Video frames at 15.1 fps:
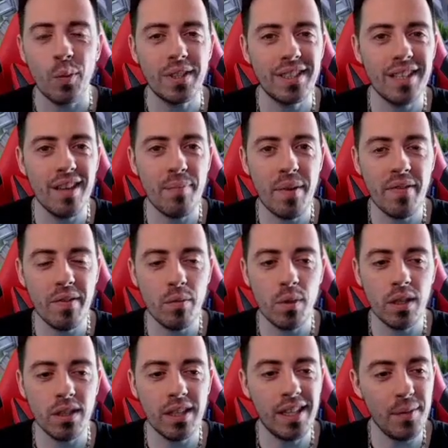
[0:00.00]
What's up
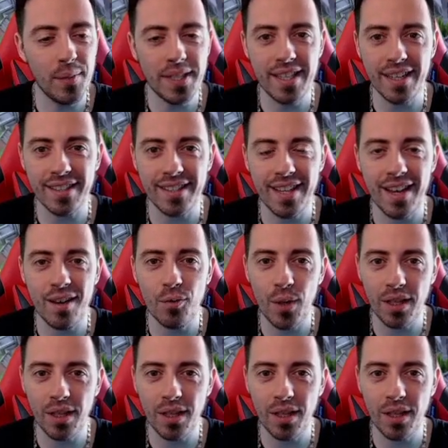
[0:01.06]
everyone, Here is AhkTaar.